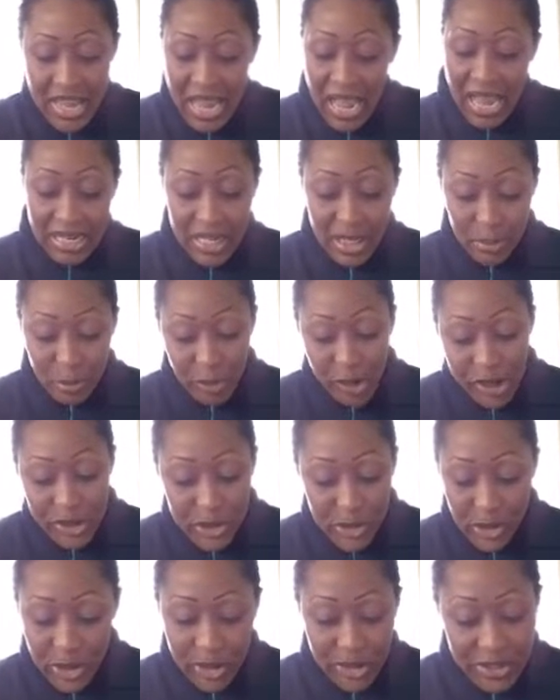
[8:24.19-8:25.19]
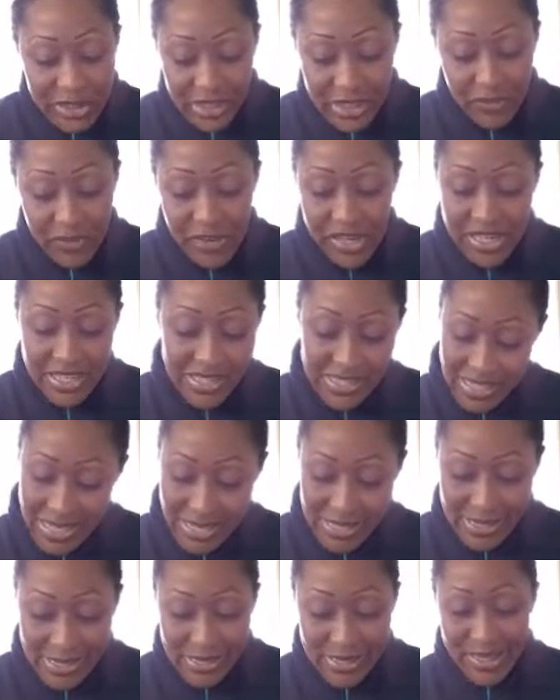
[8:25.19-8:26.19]
I need to pray at your earliest convenience.
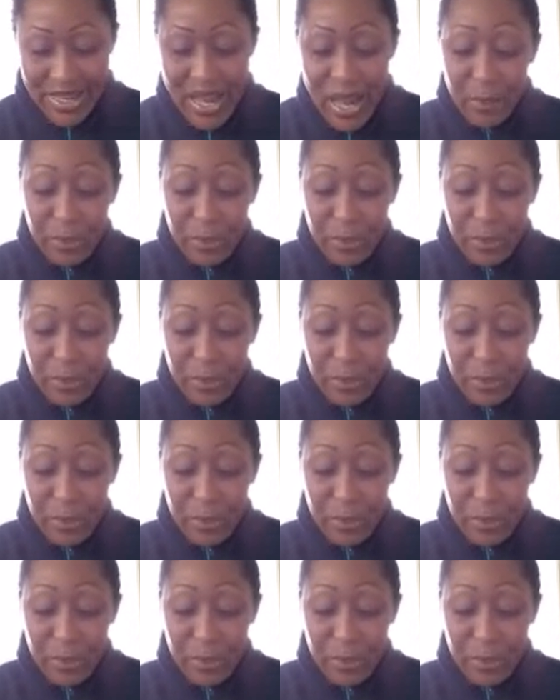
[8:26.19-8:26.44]
Thanks.